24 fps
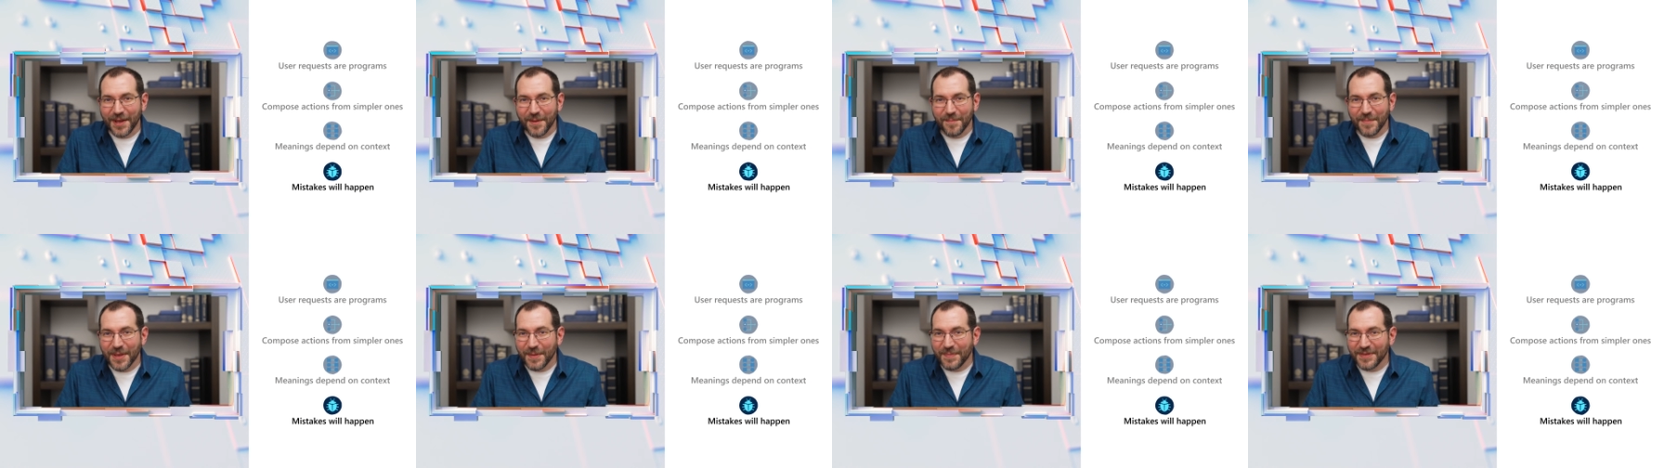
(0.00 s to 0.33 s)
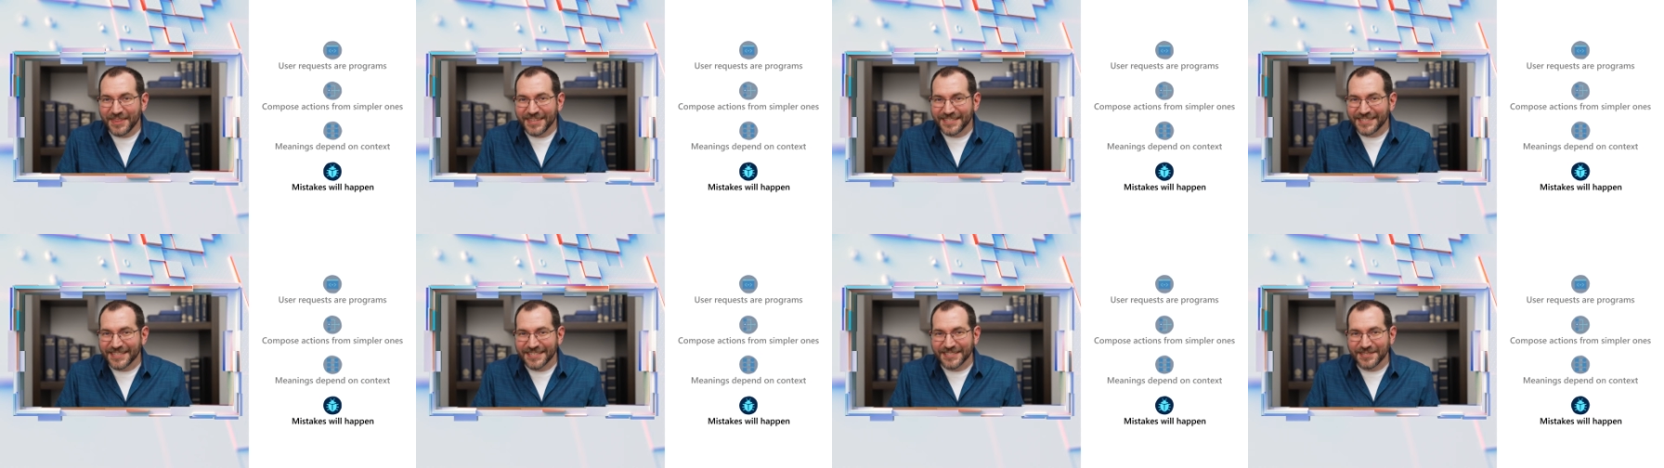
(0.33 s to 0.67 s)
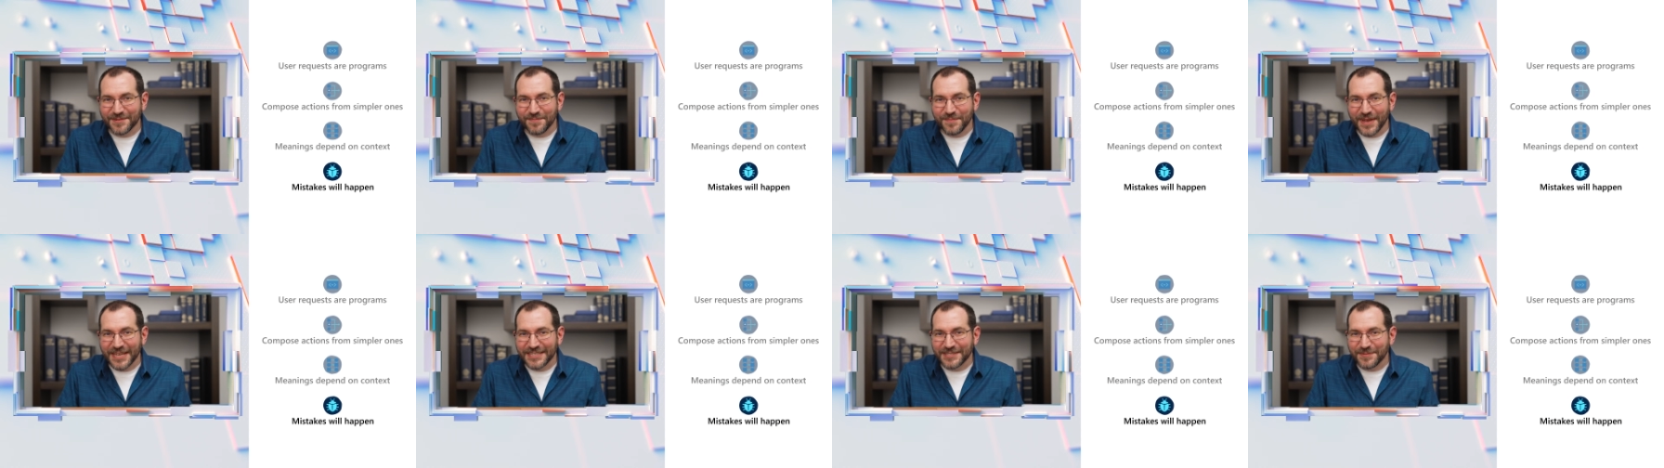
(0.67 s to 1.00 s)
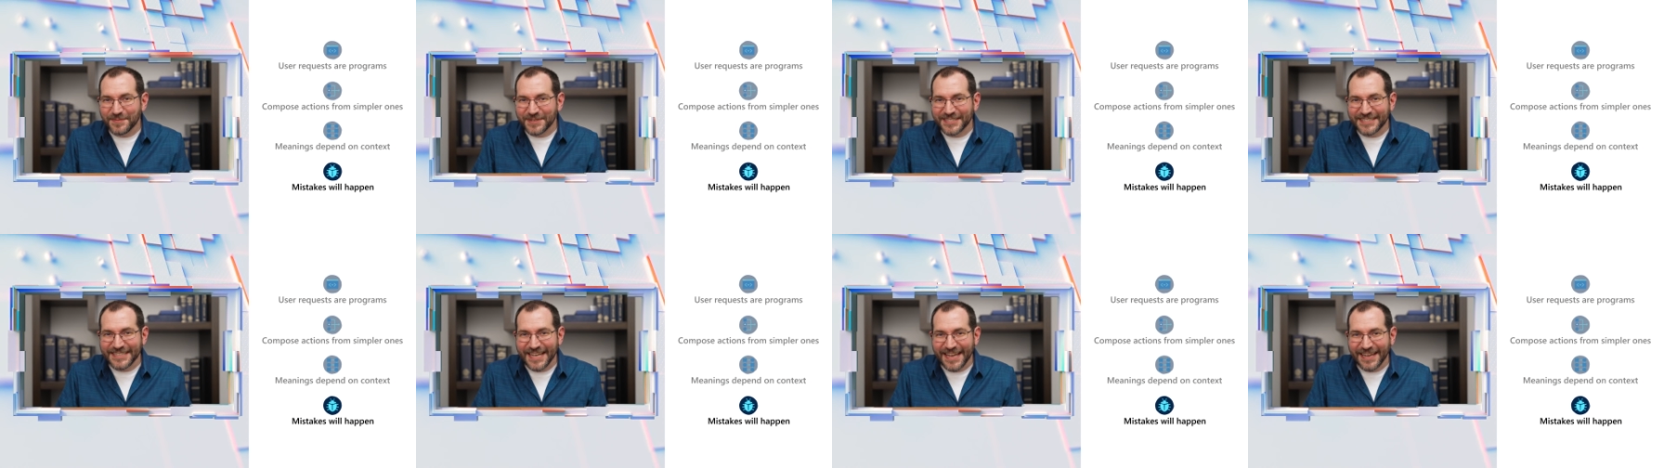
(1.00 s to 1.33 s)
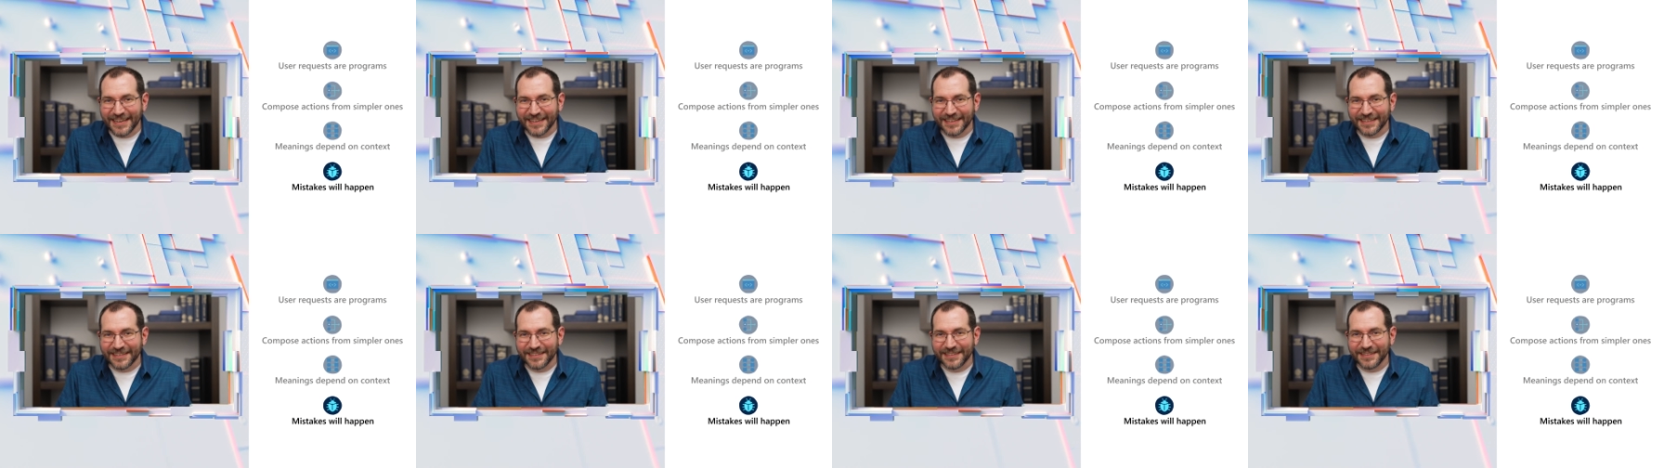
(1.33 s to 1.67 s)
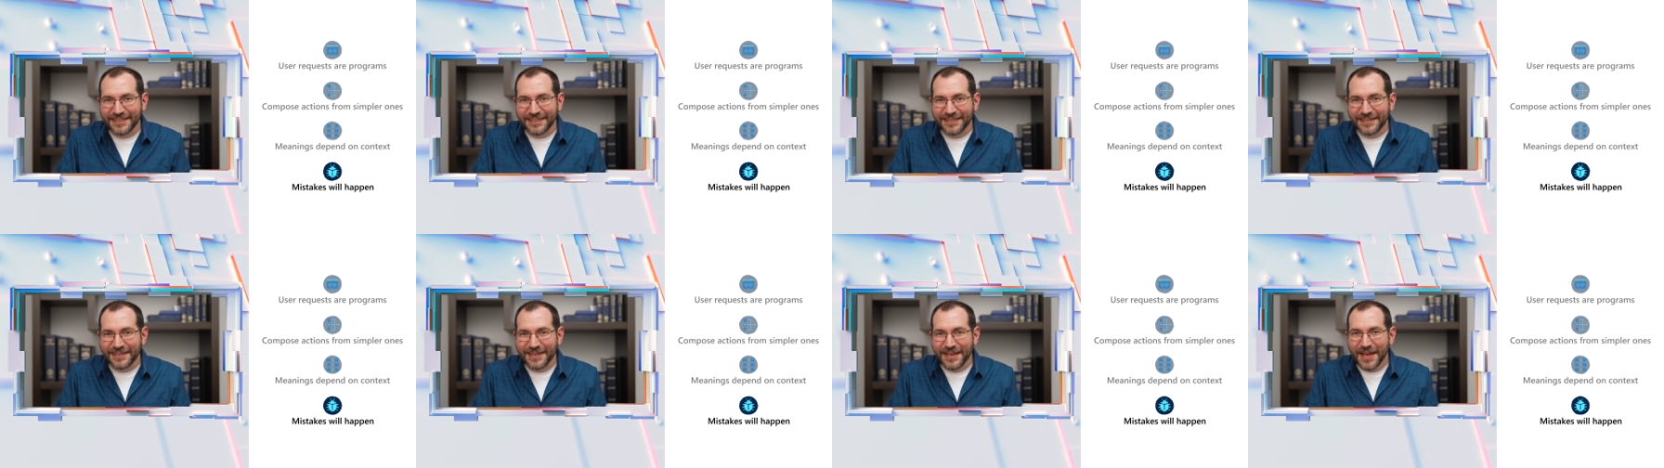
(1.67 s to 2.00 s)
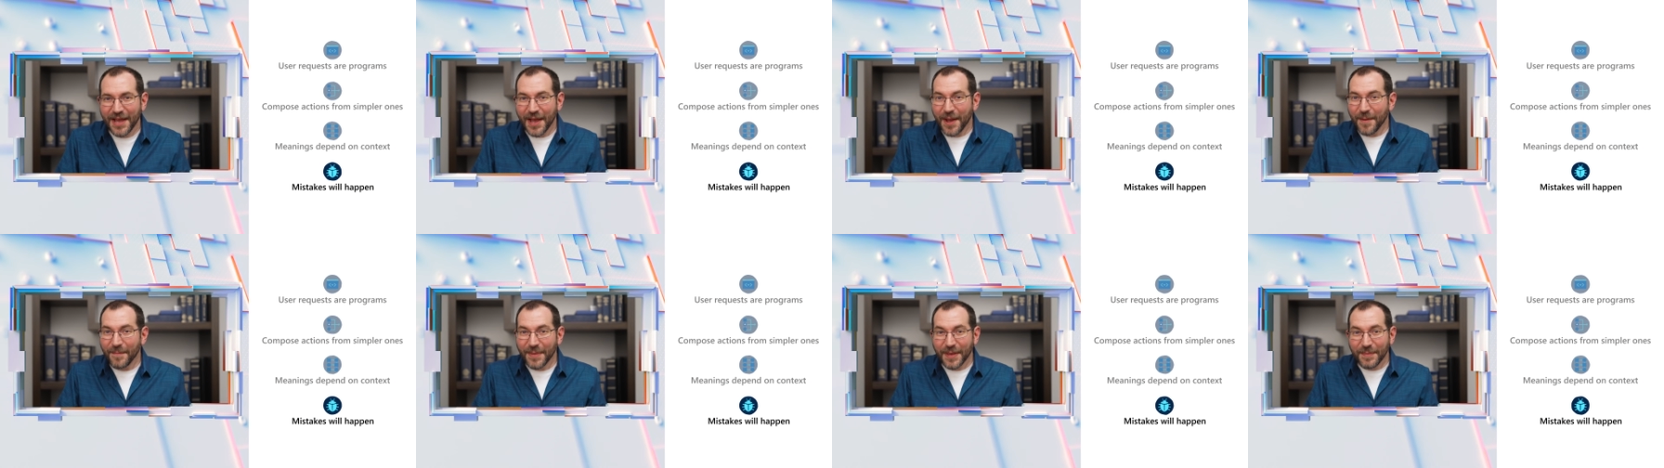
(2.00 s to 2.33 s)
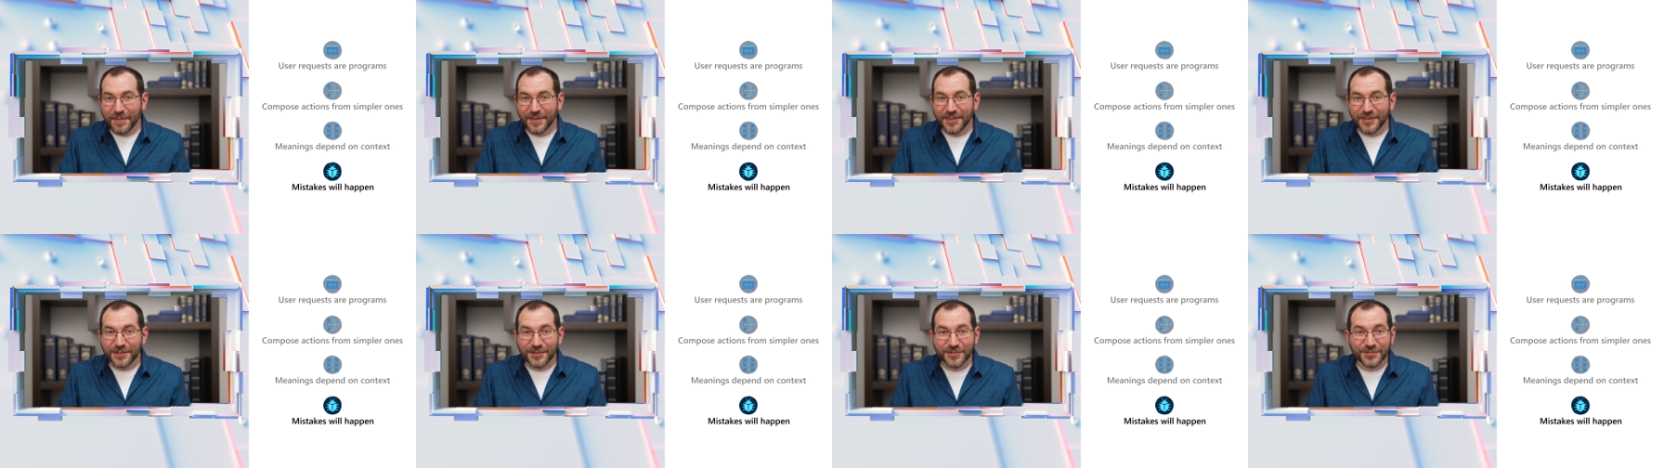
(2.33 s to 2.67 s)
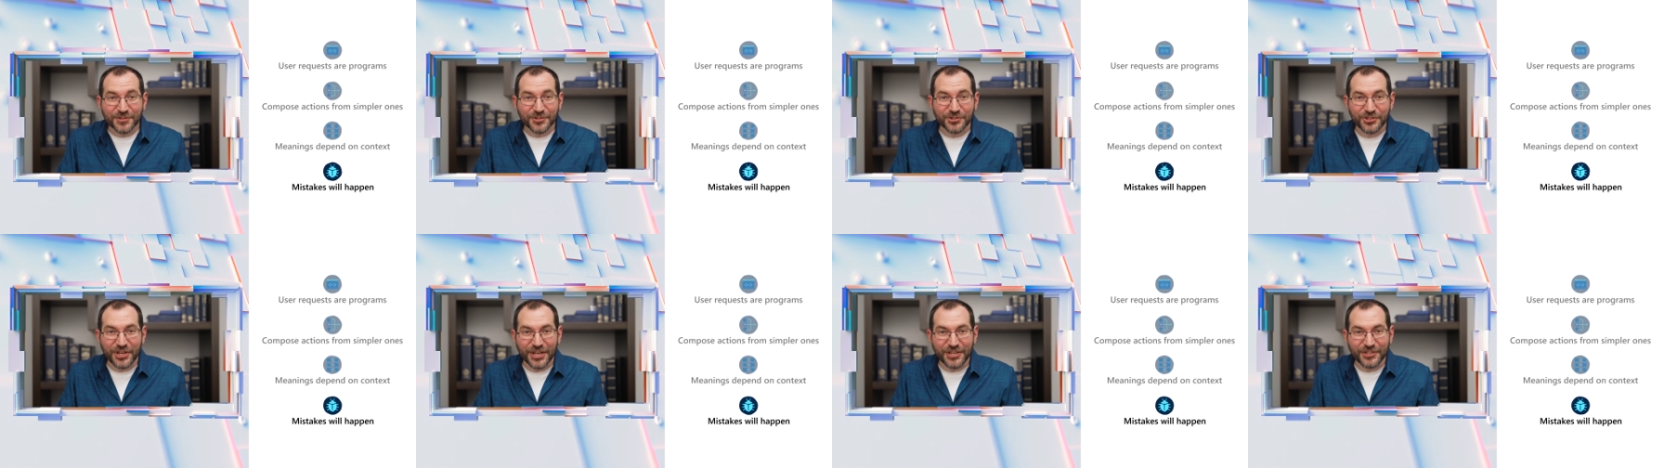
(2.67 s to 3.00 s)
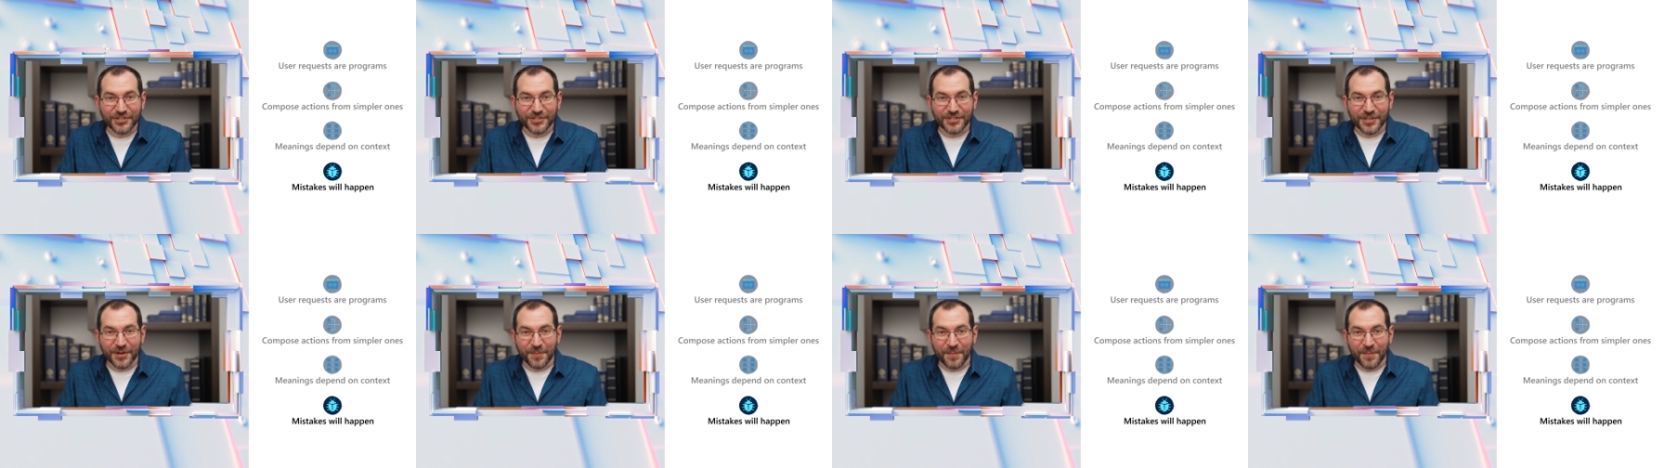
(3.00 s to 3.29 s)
Maybe the system makes a mistake. Maybe the user changes